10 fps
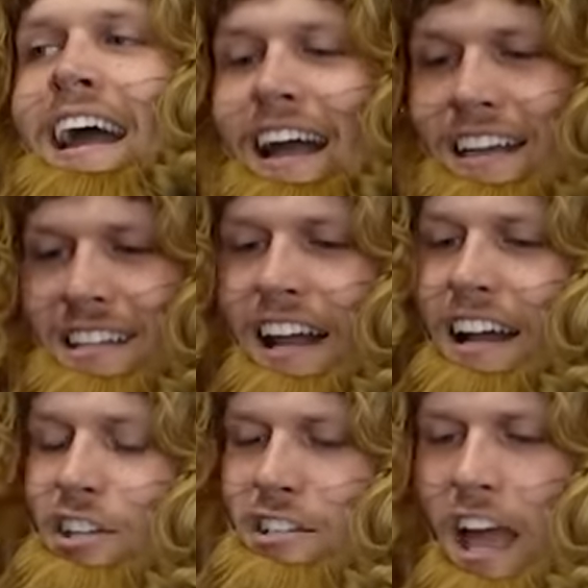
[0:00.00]
He said, I
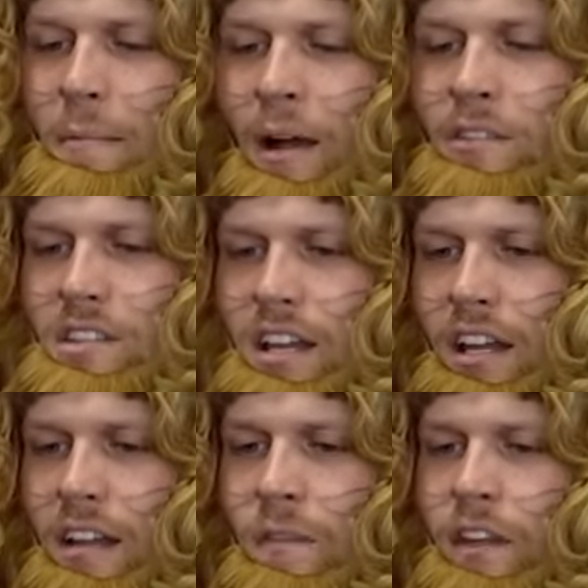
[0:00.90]
just came out and said
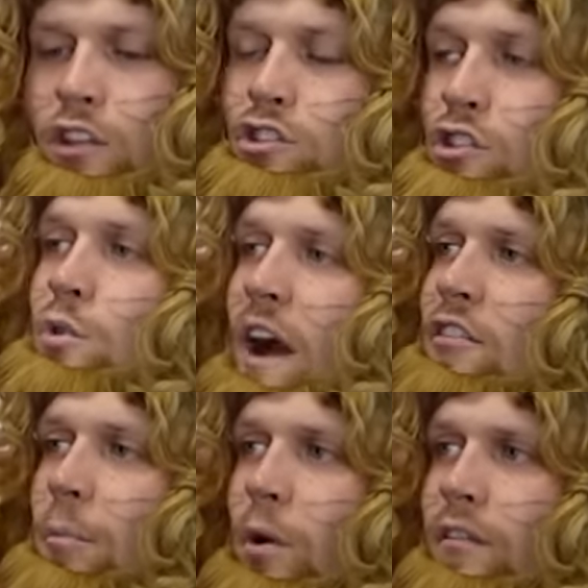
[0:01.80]
it. Do you have
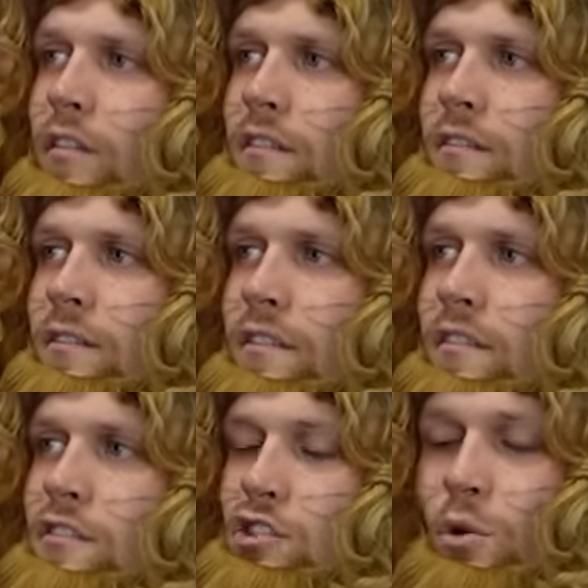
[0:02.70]
a boyfriend?
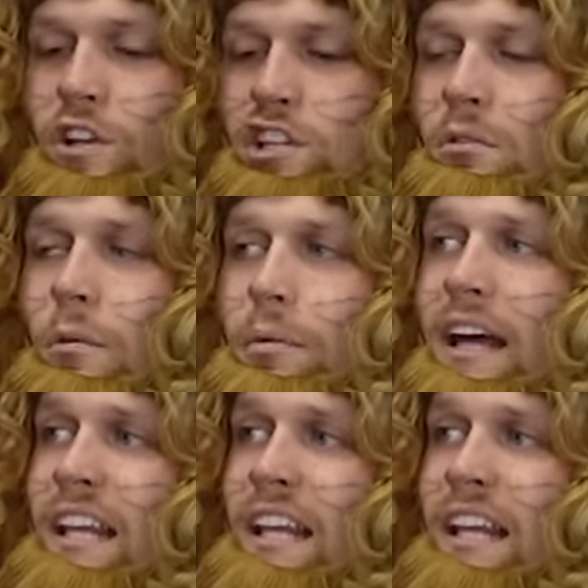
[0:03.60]
To which she replied,